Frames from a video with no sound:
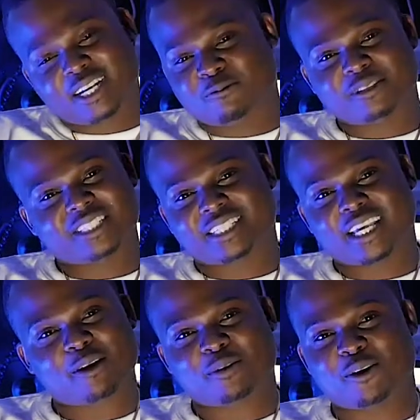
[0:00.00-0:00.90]
And we
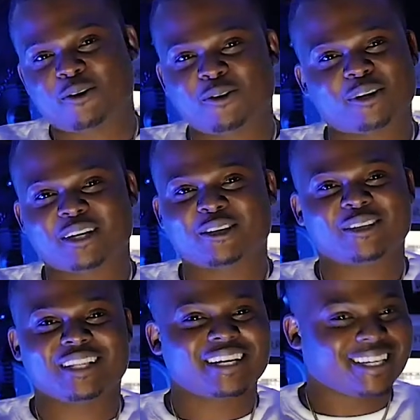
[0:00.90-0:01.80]
just kept going, you know, like,